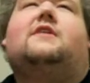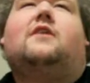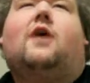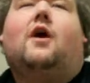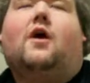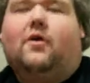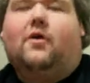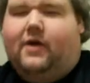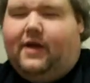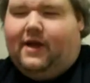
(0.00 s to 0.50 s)

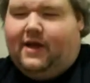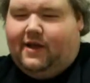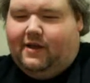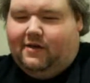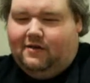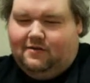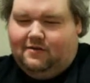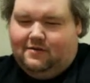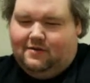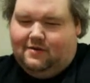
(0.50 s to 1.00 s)
Okay.
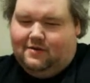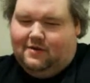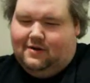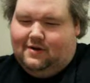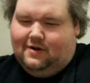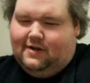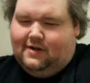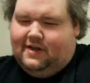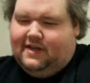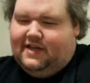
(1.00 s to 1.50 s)

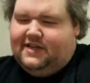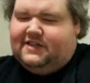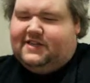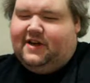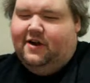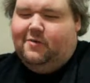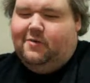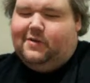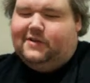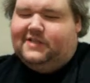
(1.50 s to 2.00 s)
He's
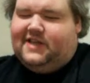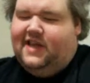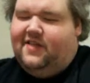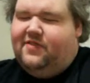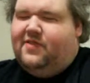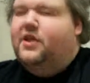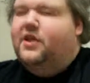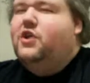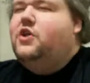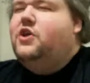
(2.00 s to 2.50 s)
terrible, Ted
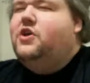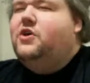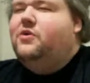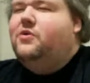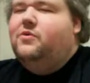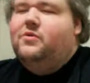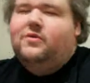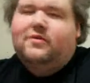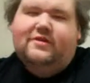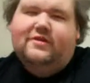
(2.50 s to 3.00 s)
the
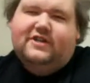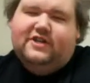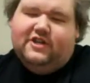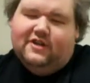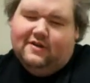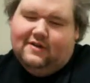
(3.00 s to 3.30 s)
Nuge.